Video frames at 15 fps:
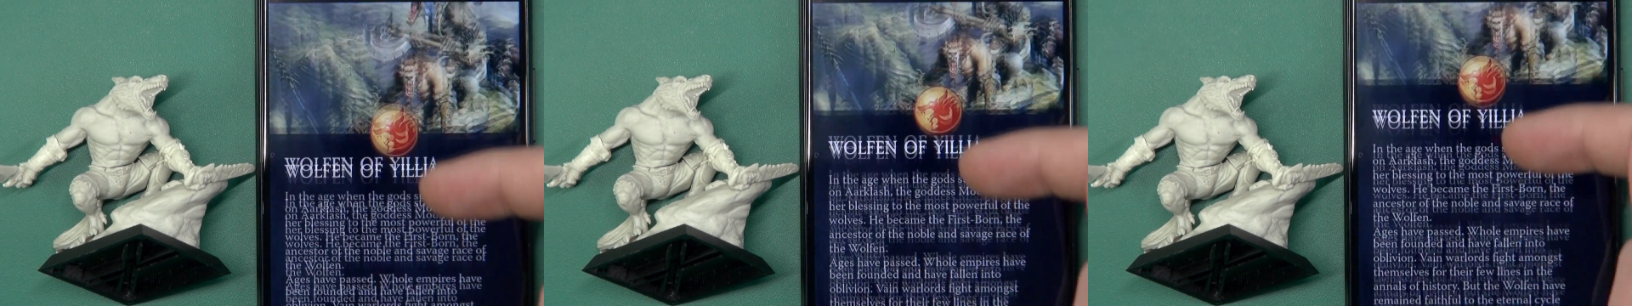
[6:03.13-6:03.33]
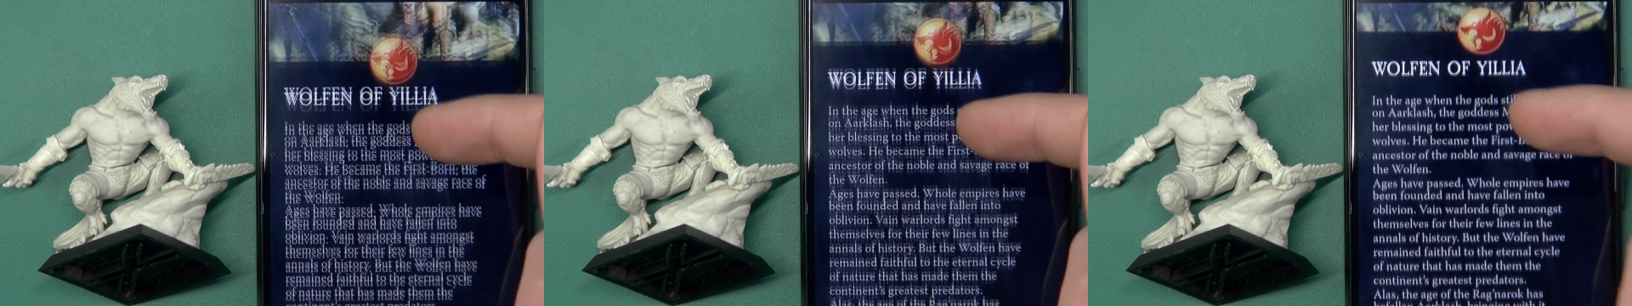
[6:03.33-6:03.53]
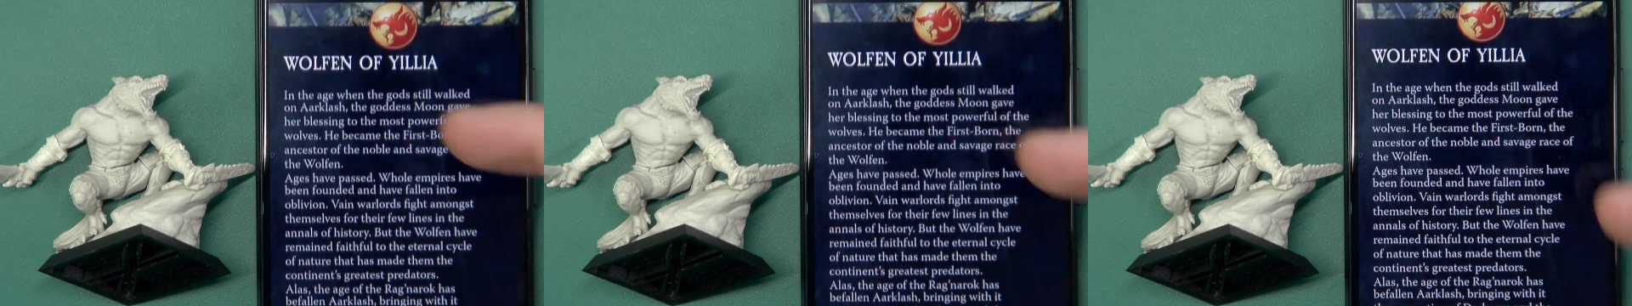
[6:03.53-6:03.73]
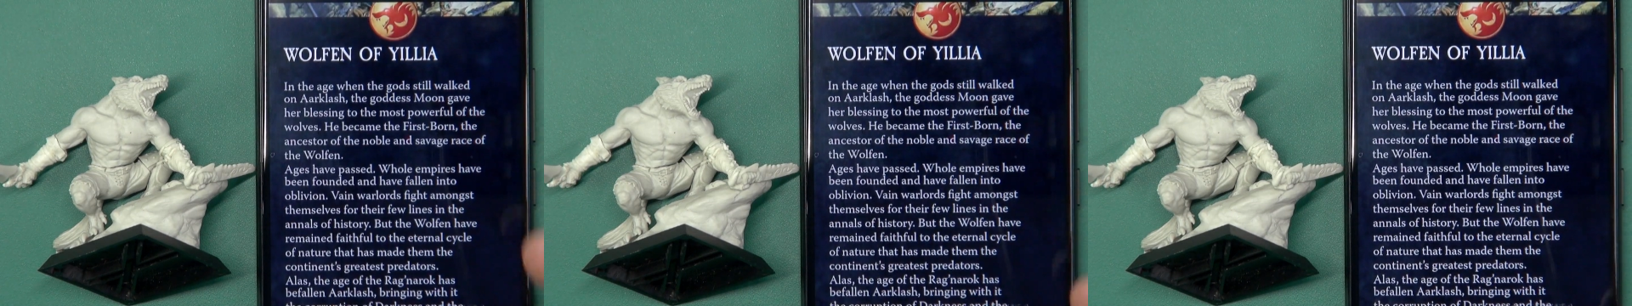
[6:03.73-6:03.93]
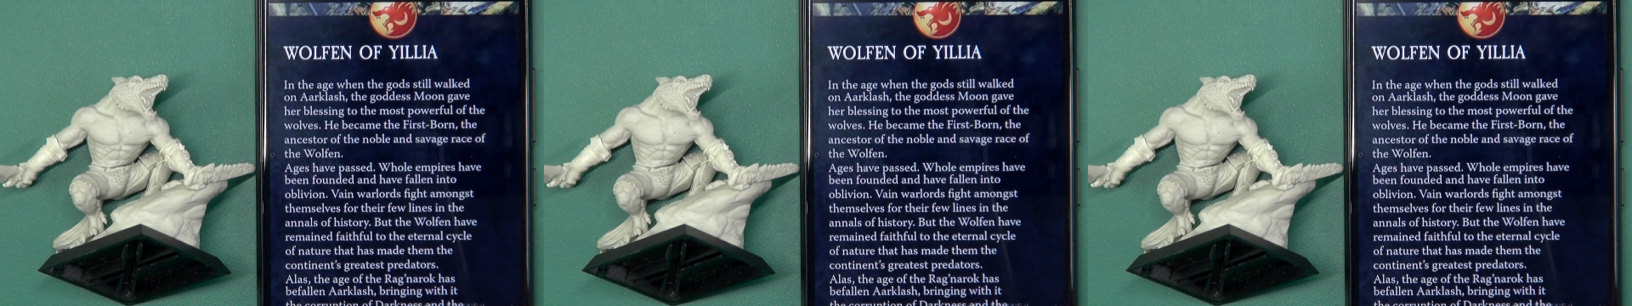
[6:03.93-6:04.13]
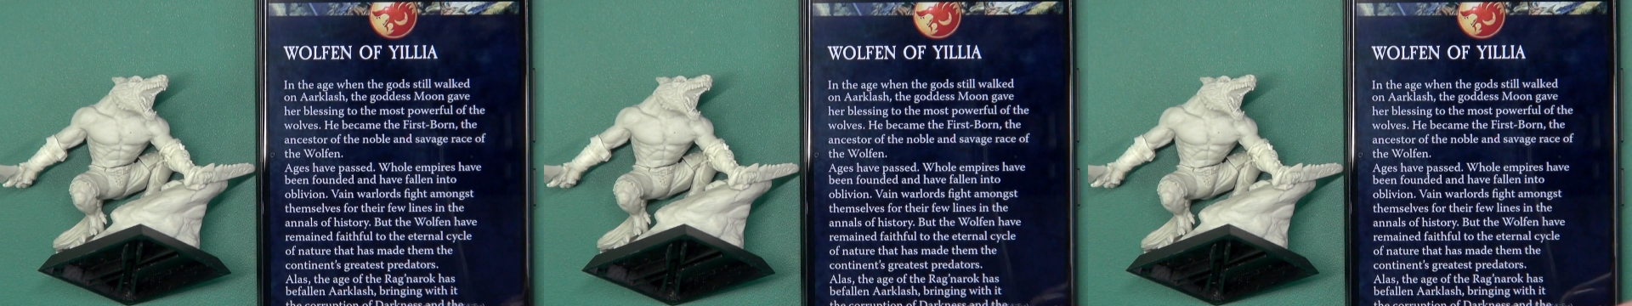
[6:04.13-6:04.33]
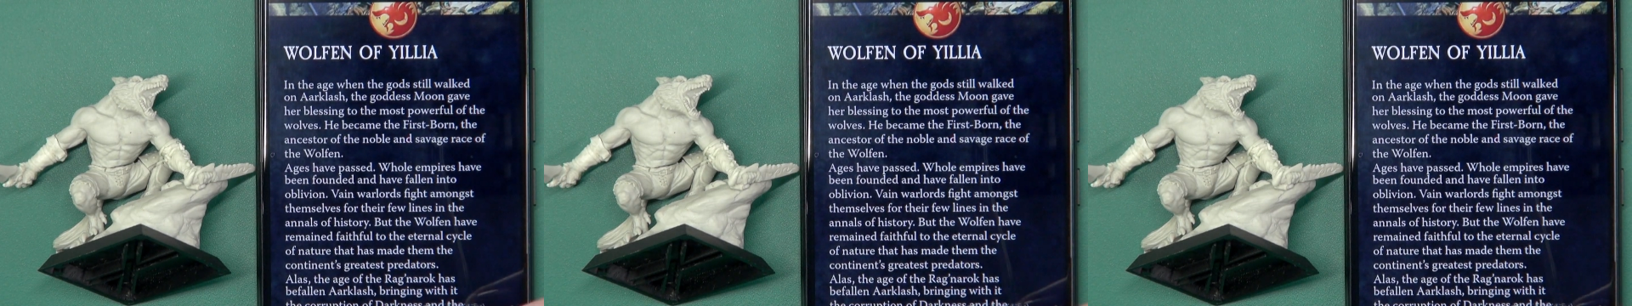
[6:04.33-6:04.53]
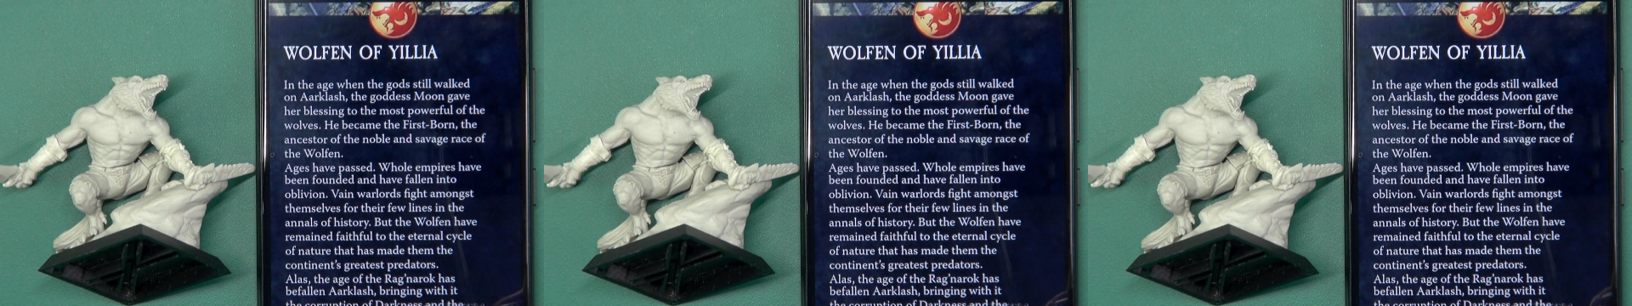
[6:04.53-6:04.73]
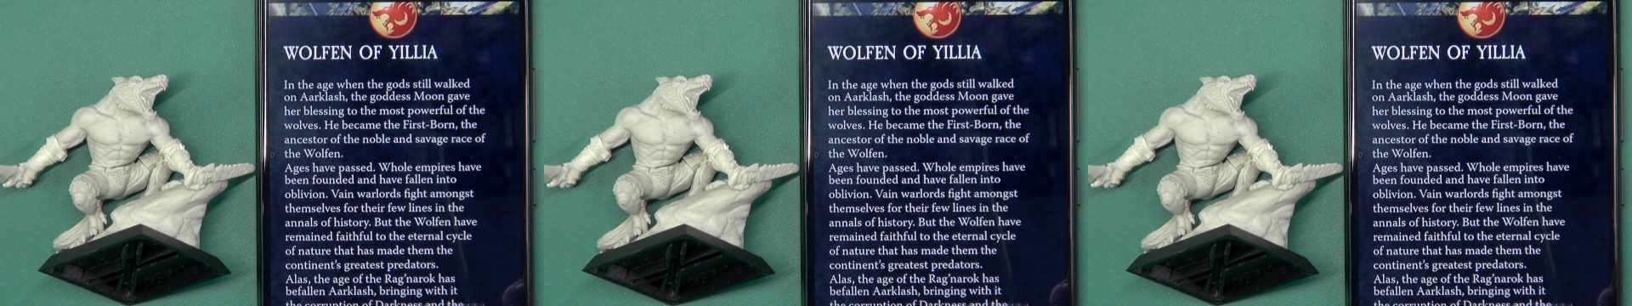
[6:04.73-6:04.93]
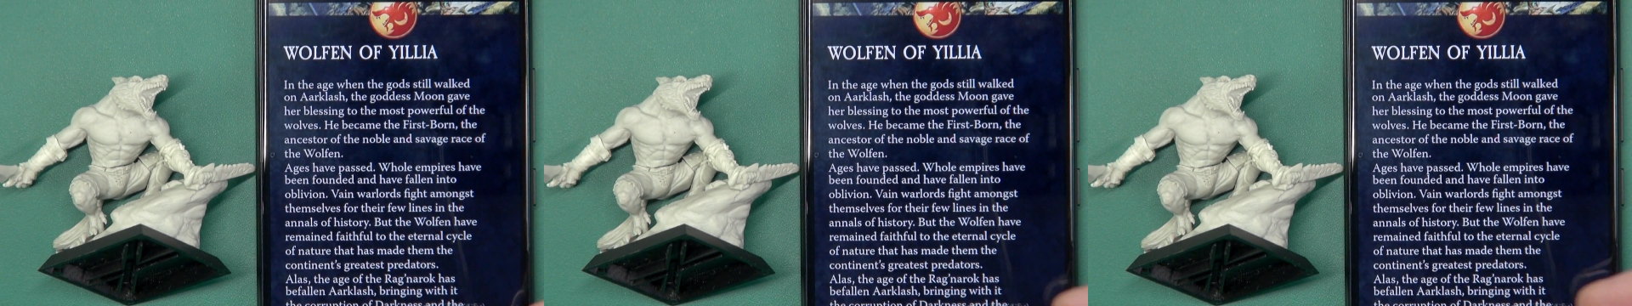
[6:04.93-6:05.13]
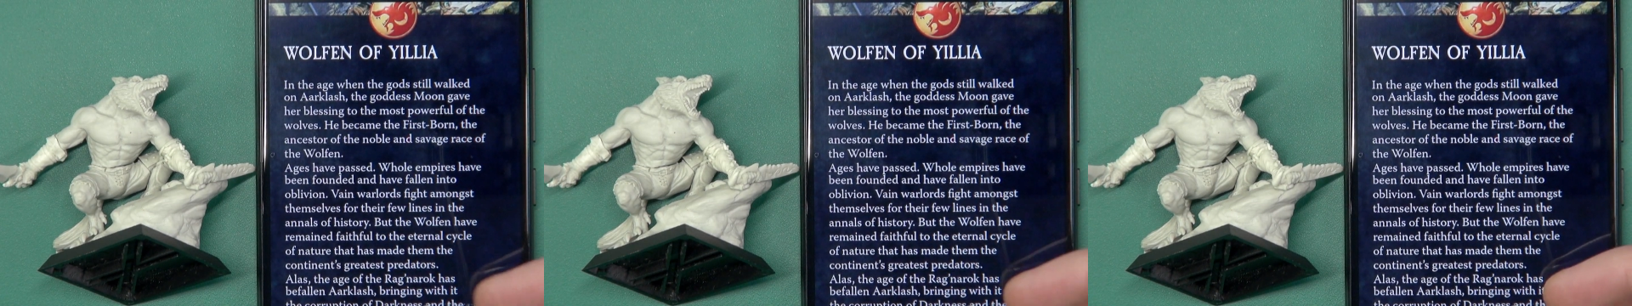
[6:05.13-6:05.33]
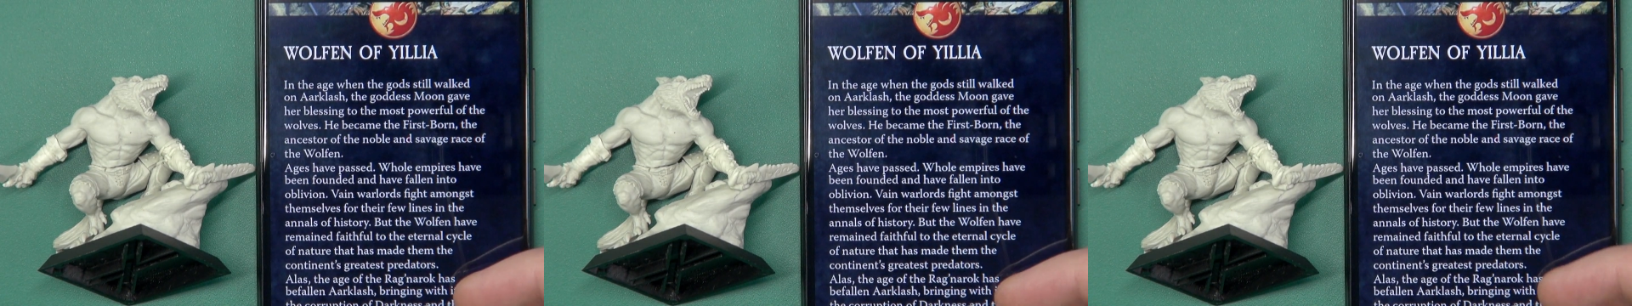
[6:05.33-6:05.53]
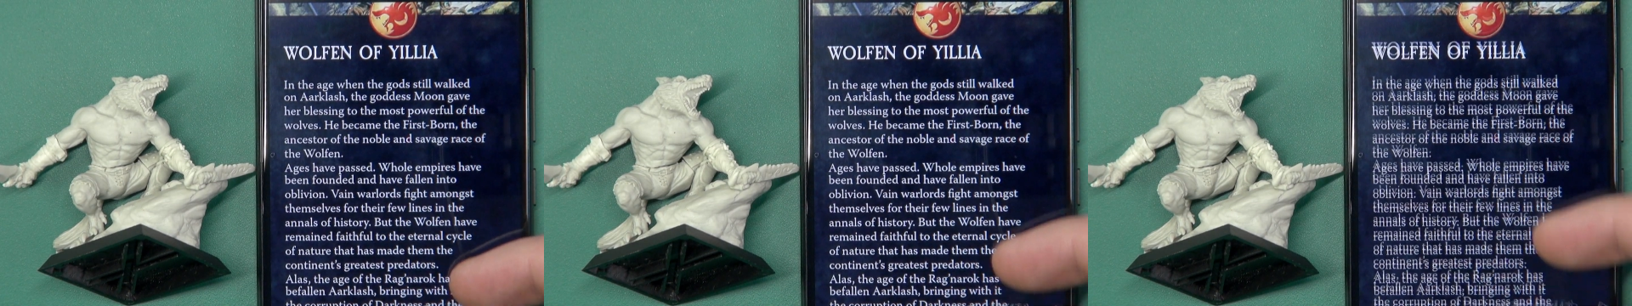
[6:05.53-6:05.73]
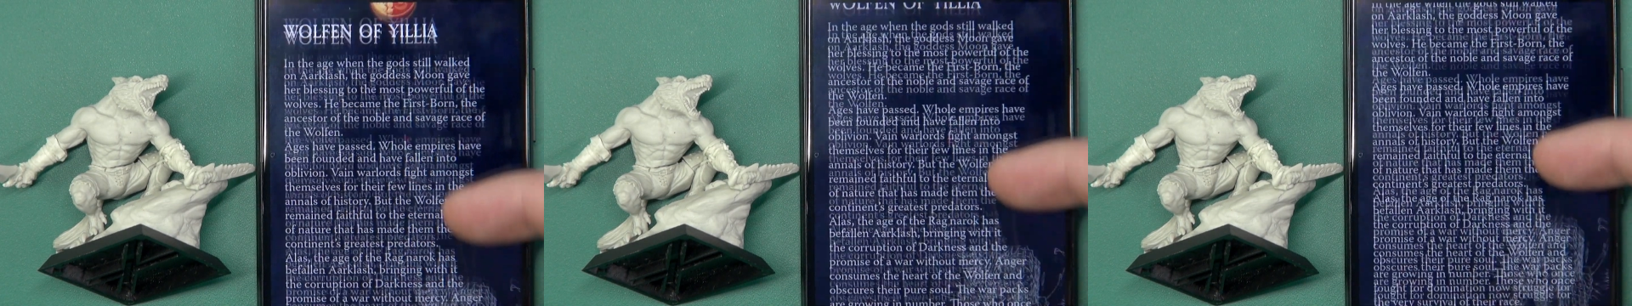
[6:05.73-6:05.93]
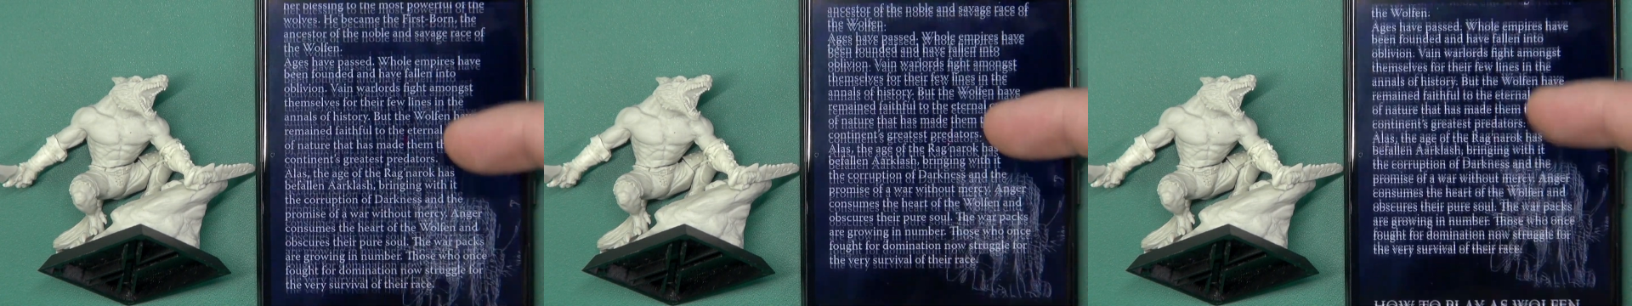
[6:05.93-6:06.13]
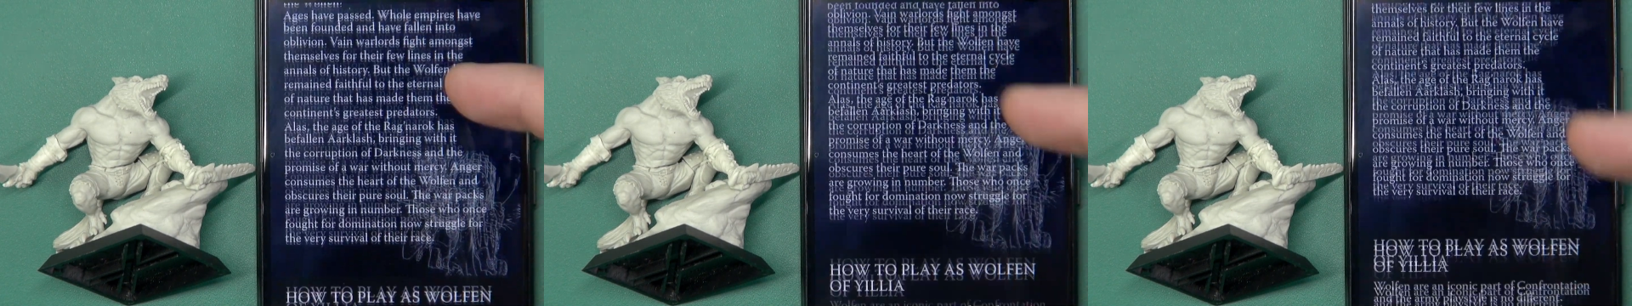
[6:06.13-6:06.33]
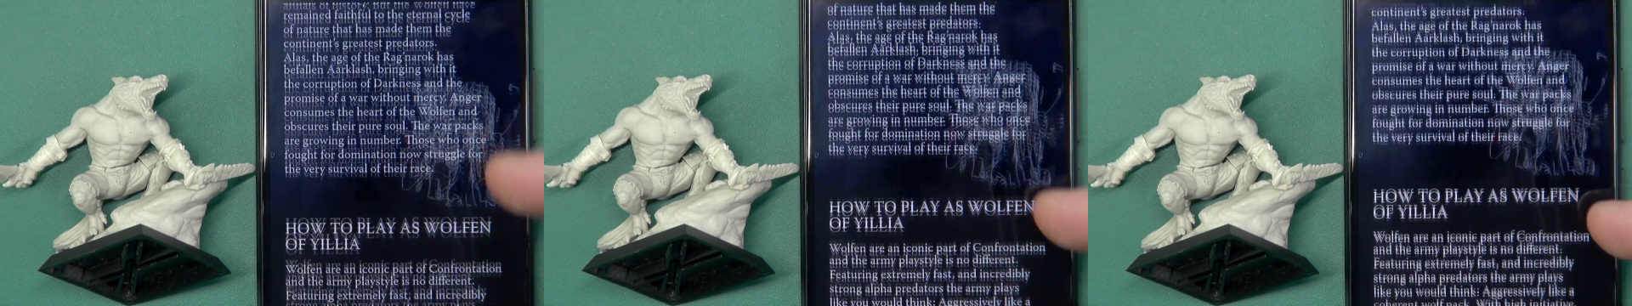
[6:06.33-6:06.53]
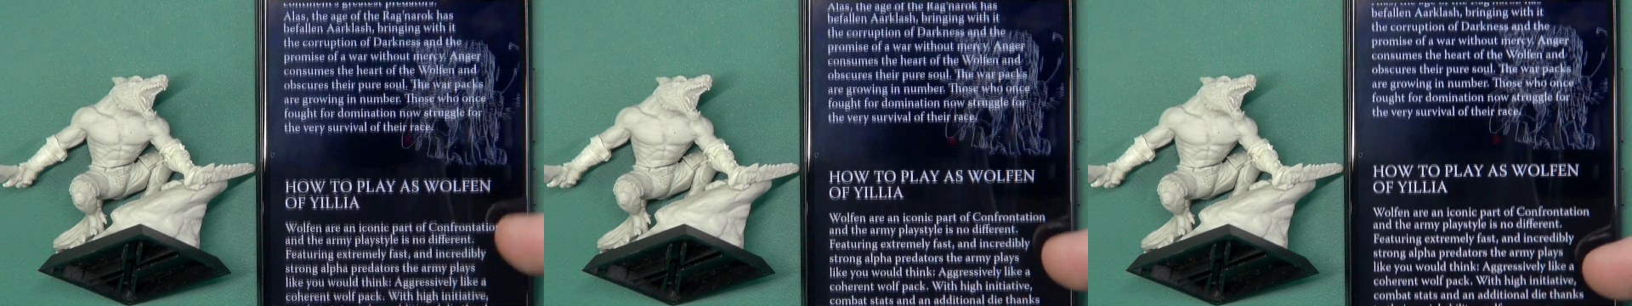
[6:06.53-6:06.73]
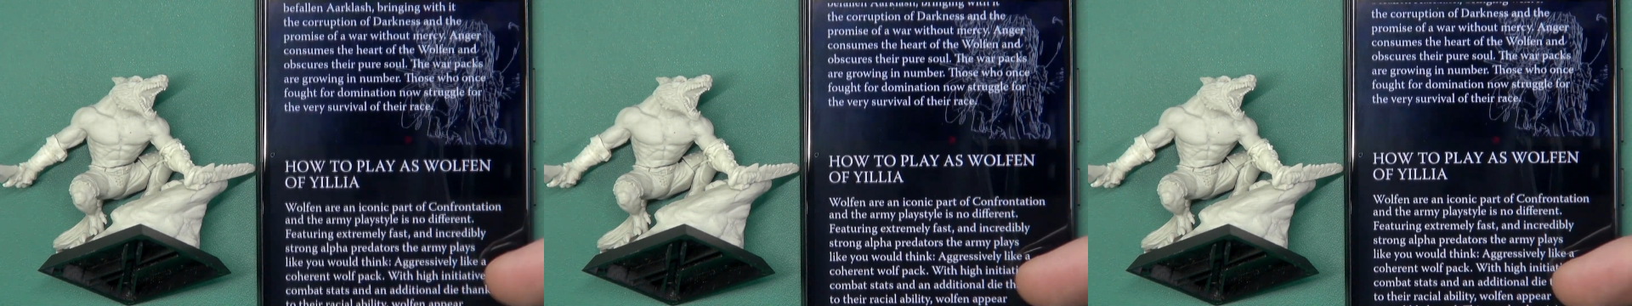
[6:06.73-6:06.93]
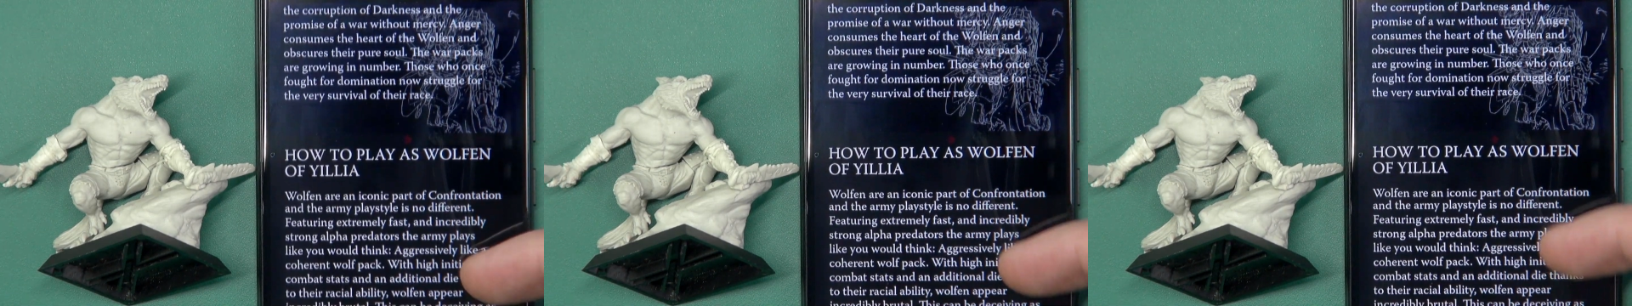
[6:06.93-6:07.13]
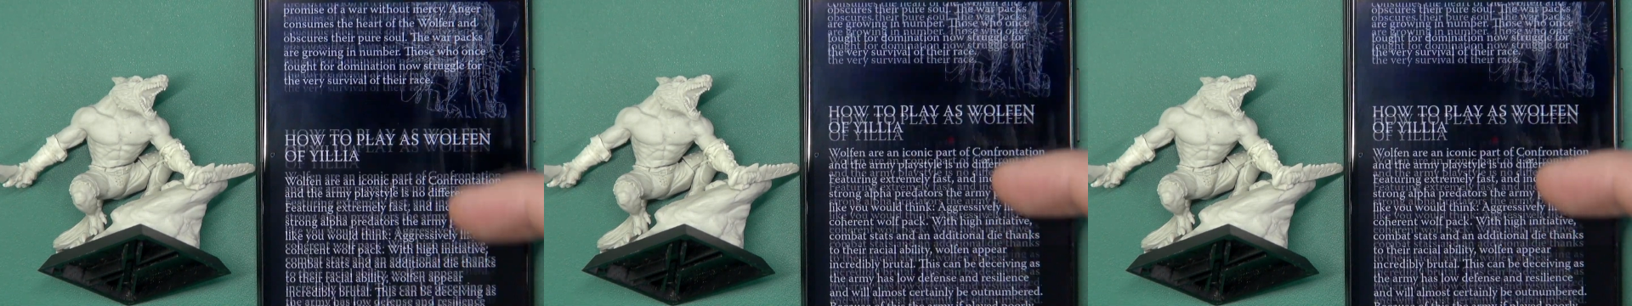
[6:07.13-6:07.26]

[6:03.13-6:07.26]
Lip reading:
[unreadable: no face in view]